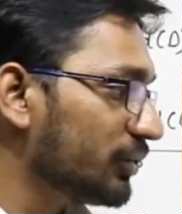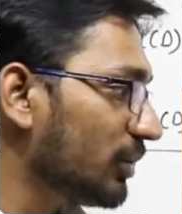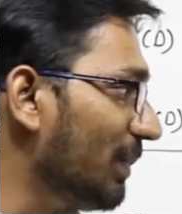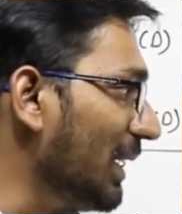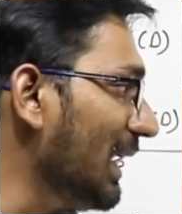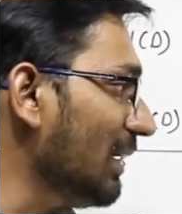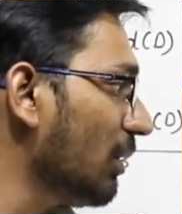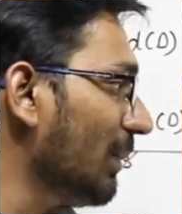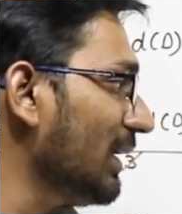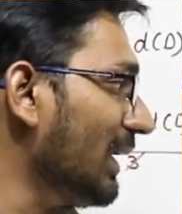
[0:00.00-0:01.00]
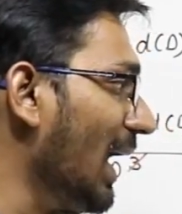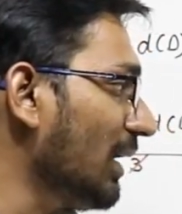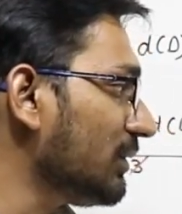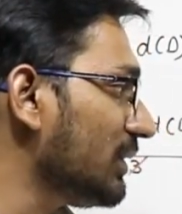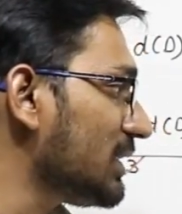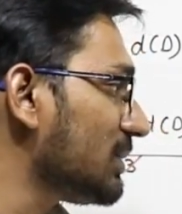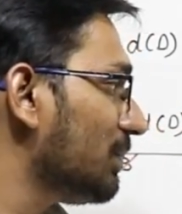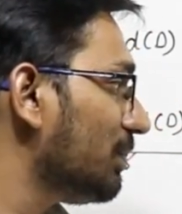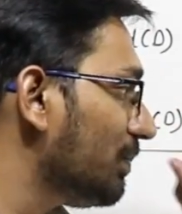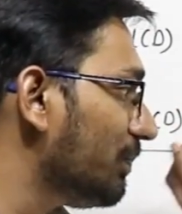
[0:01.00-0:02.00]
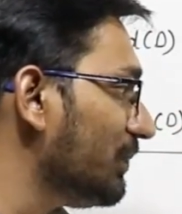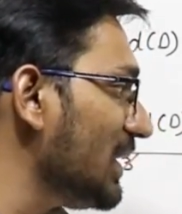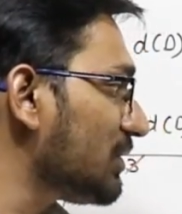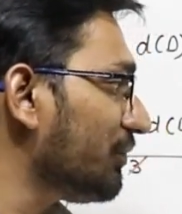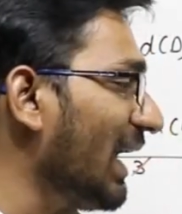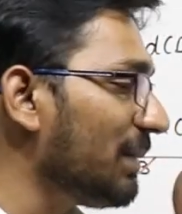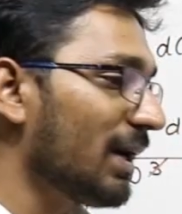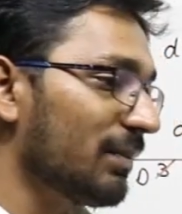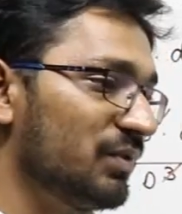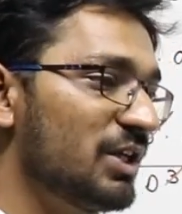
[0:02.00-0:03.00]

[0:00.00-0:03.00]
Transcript: so bending moment at this fiber,